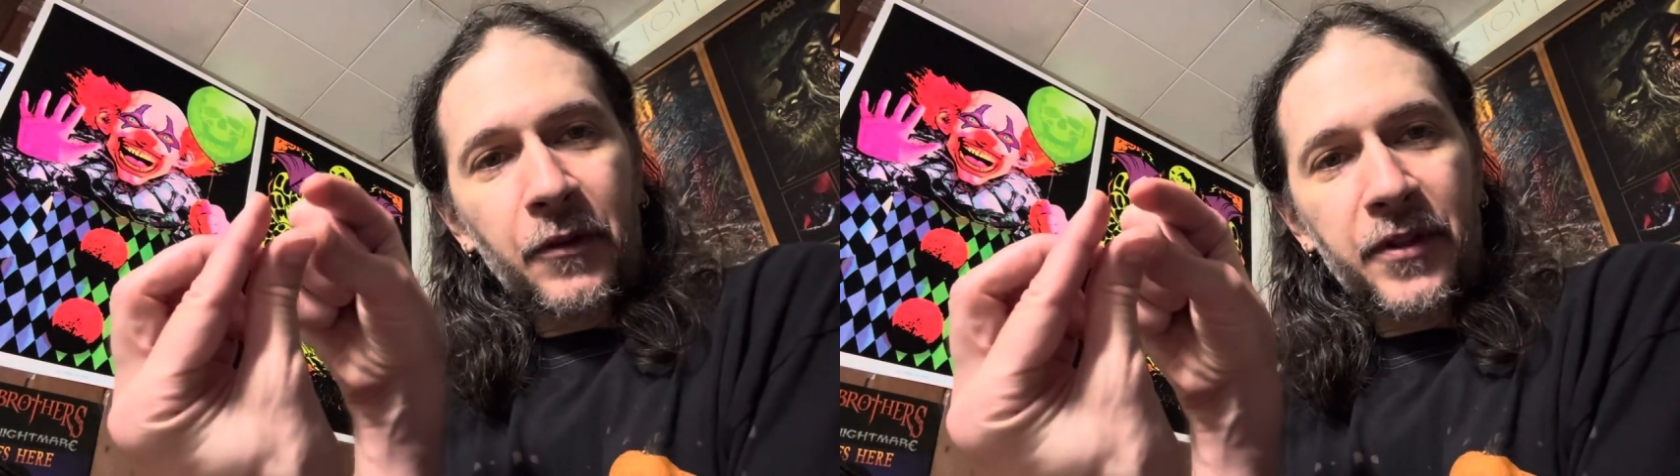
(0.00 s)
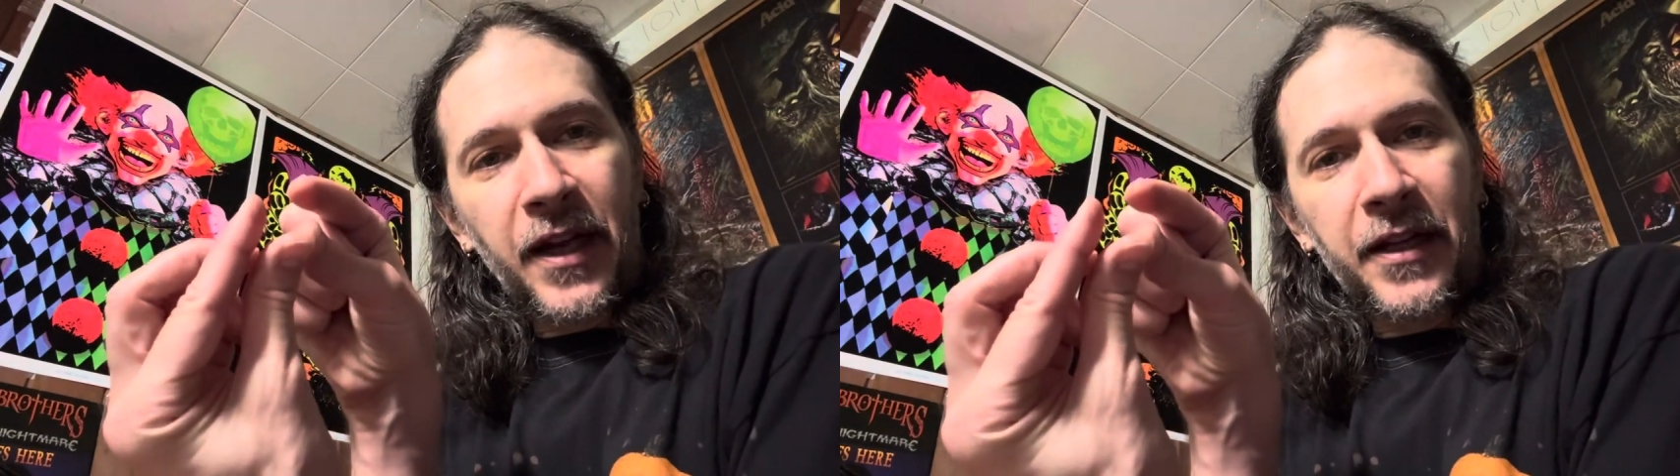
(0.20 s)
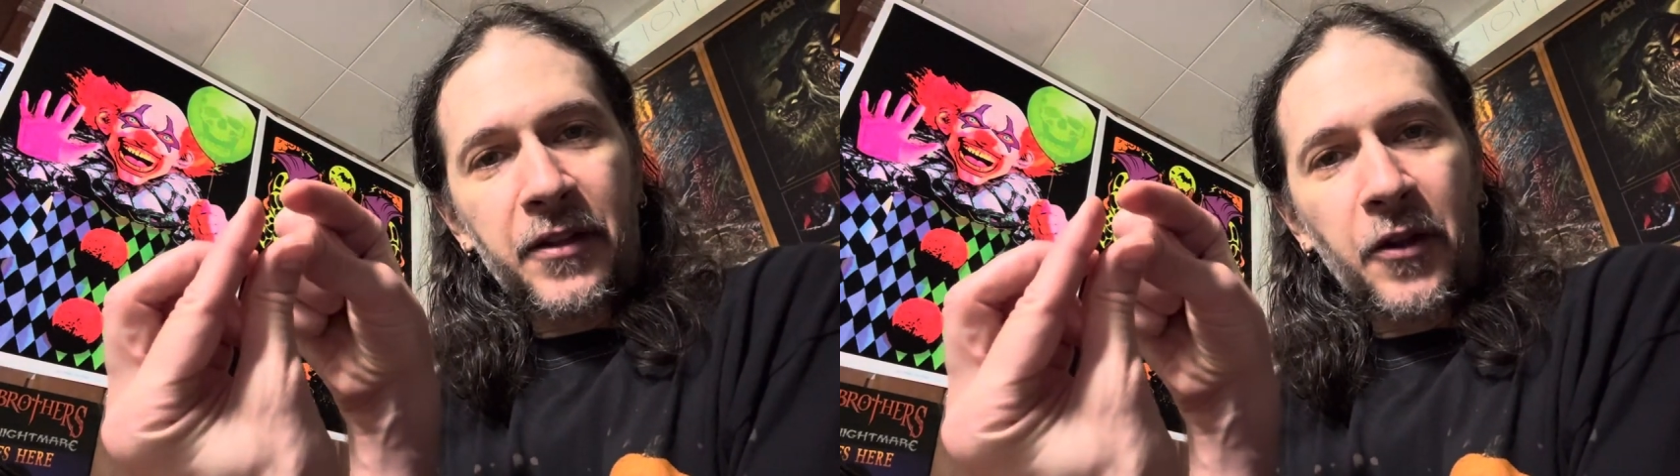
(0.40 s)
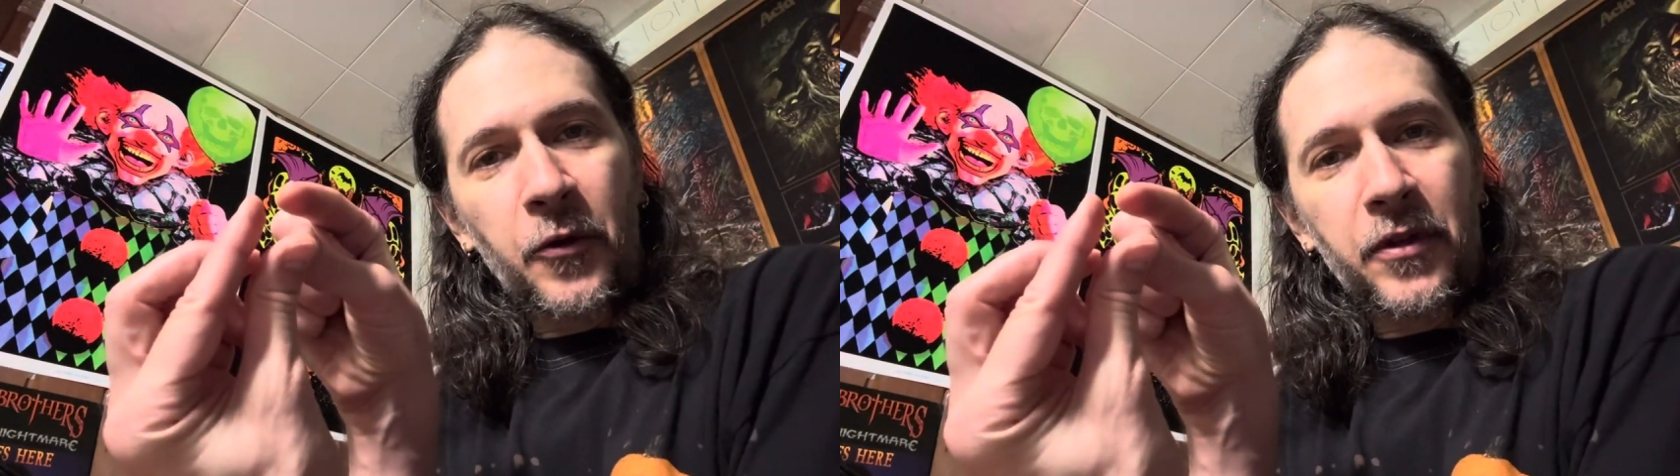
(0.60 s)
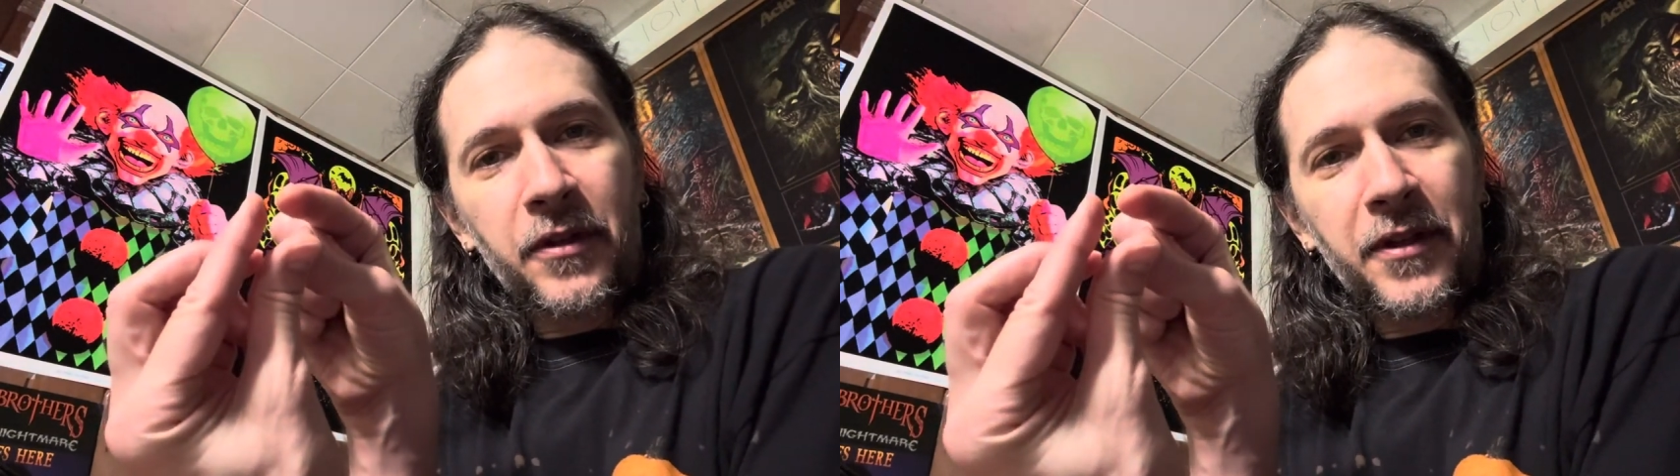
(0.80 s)
tiny
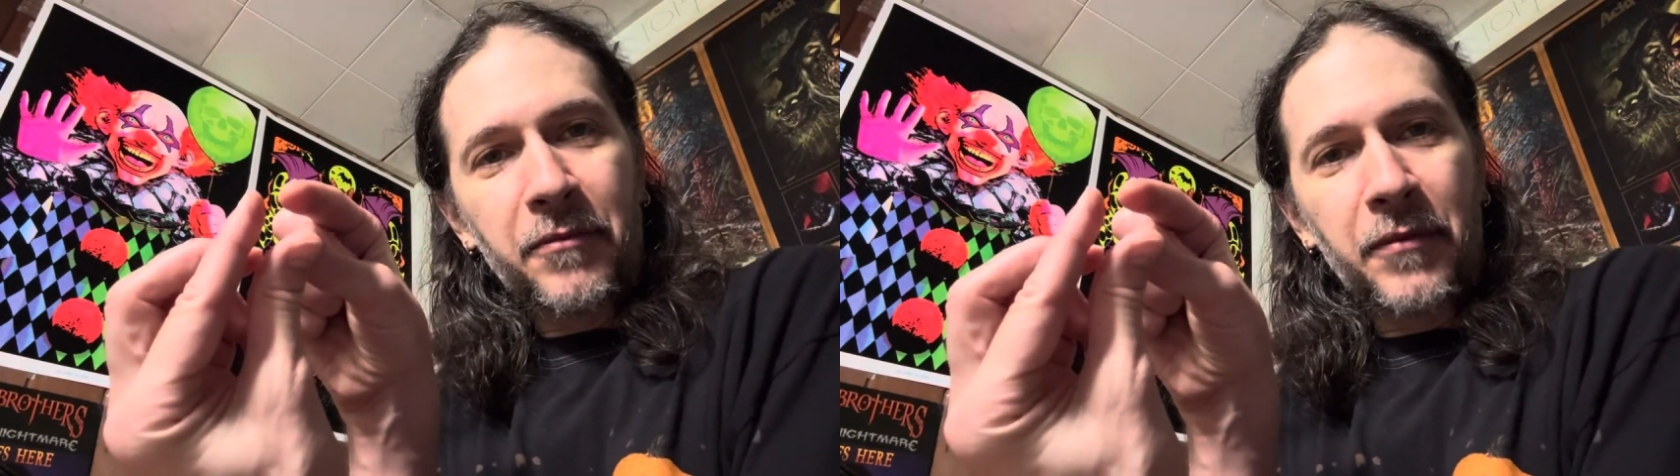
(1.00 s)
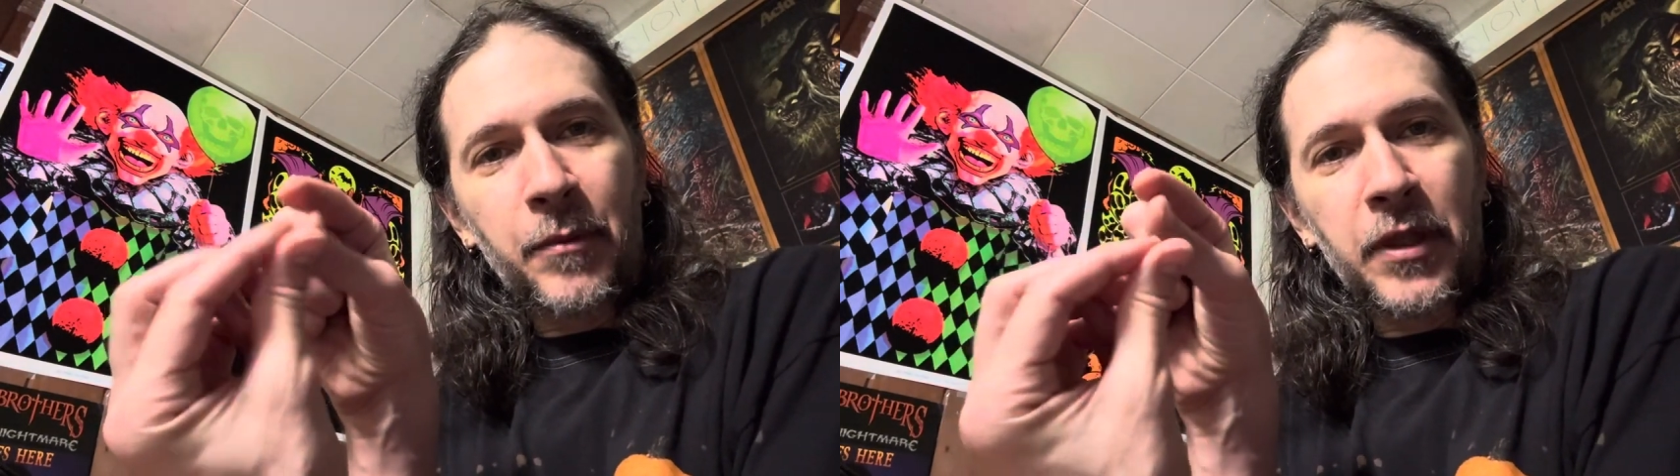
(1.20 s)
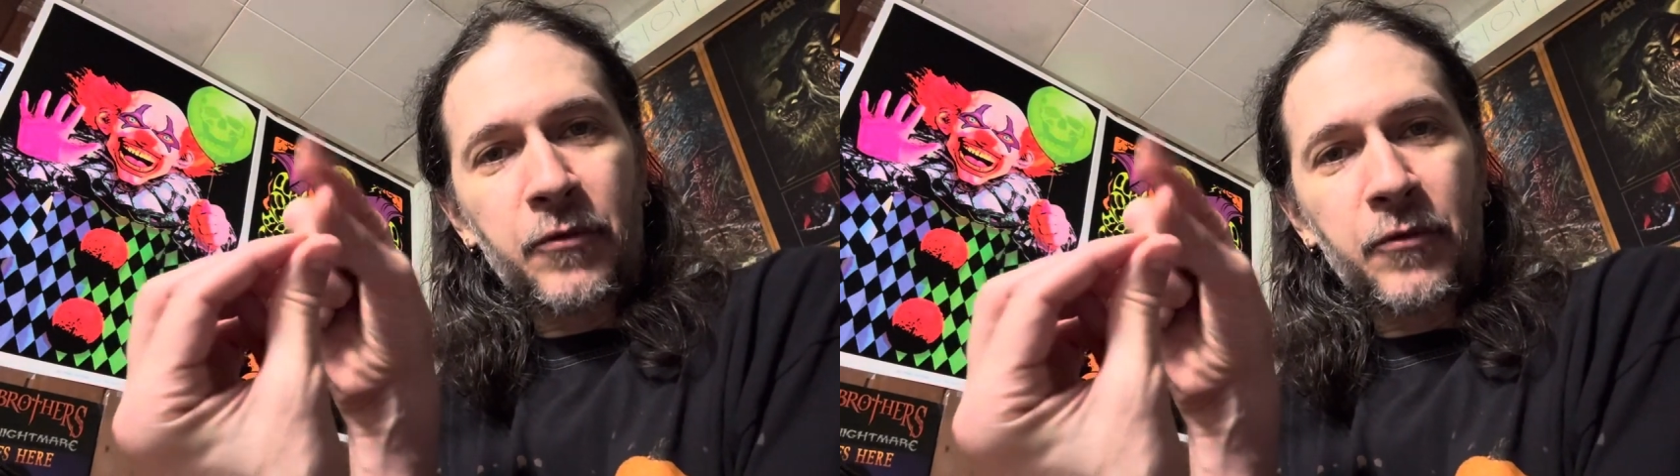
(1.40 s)
note, maybe